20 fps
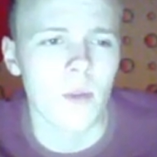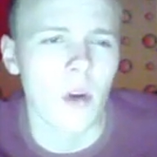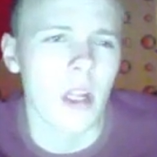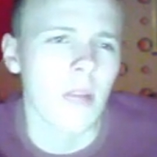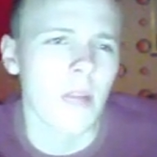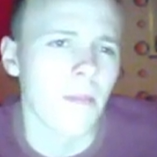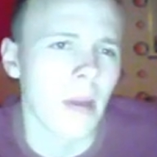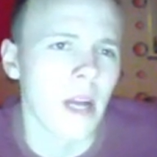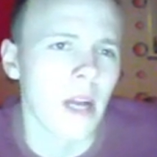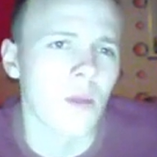
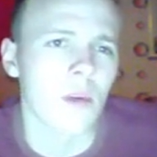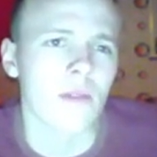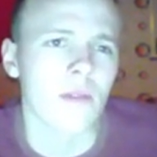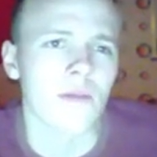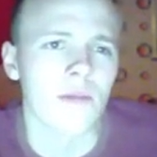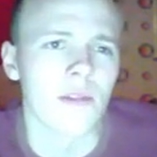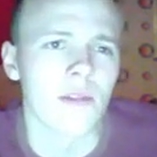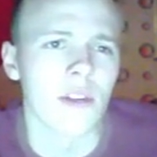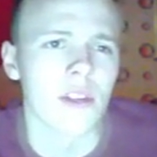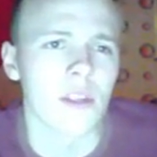Well, it might
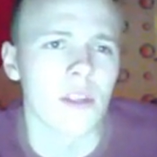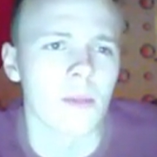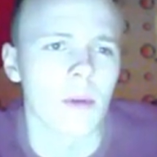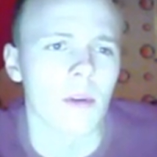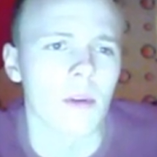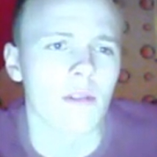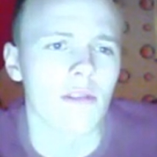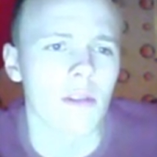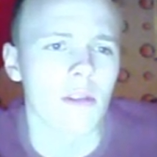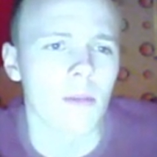win
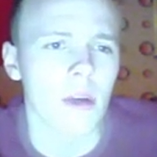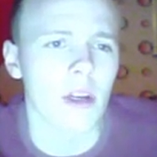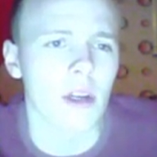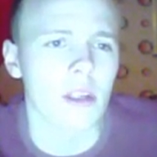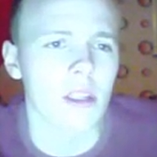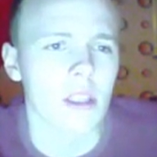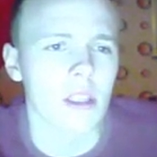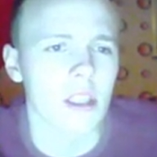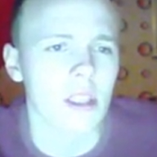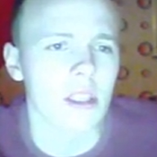versus me 1v1
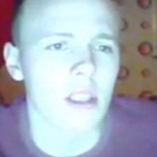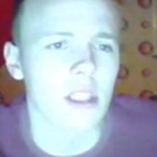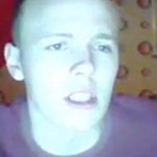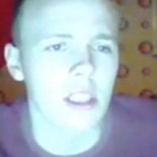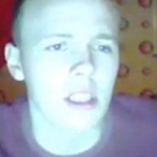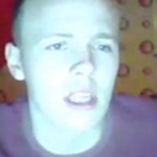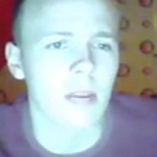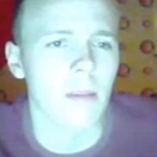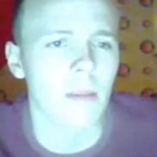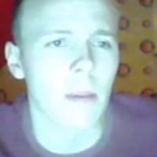because the
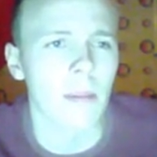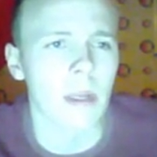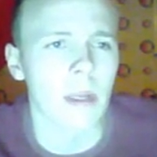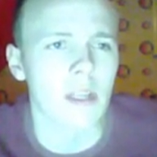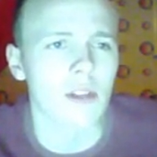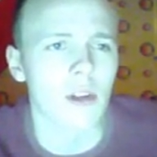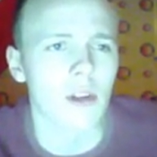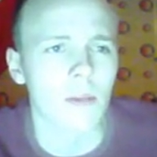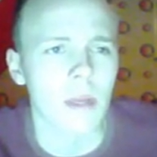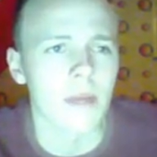Synthesis can be
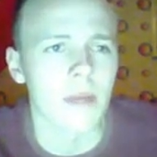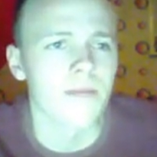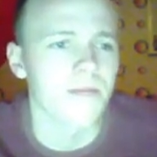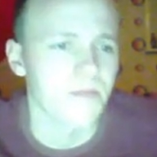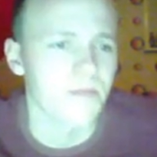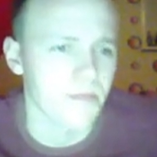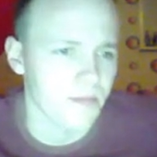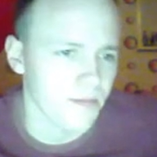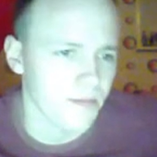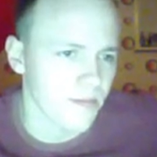beast on me.
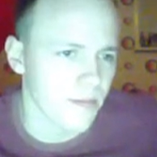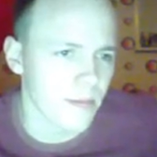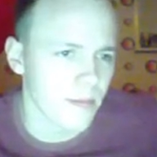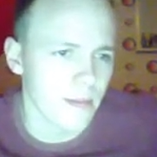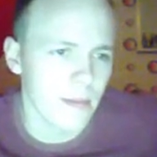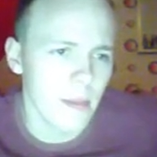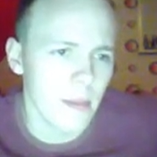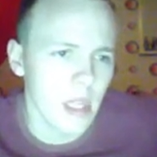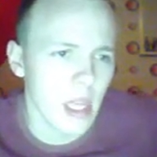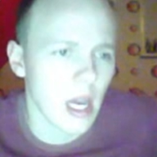
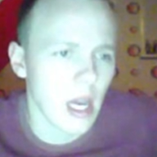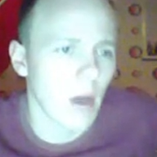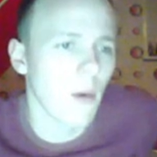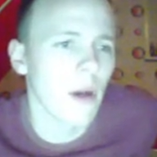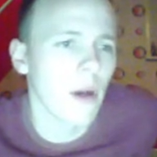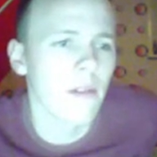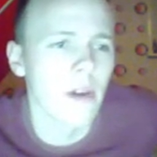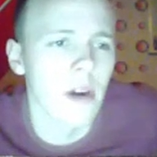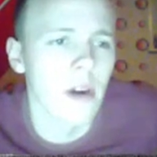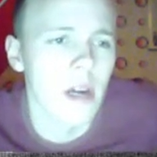
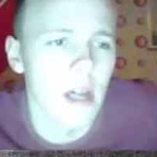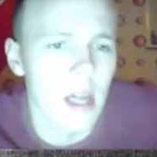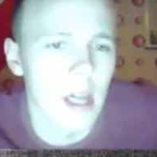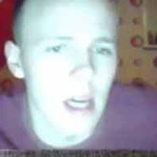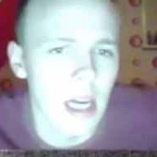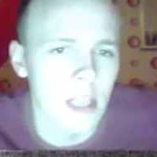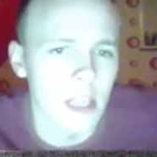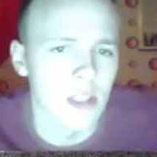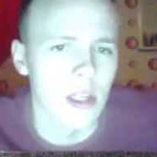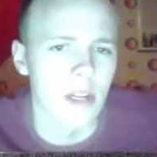However,
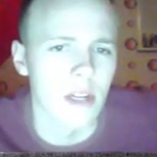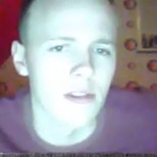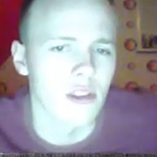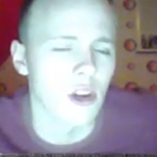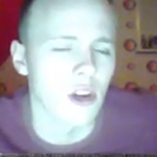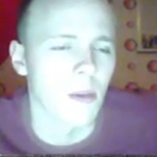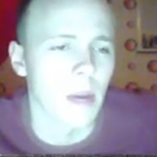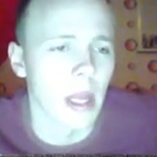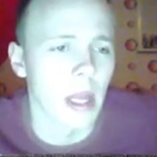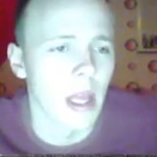I still
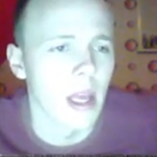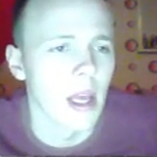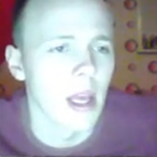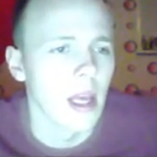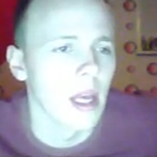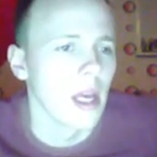have Skarmory.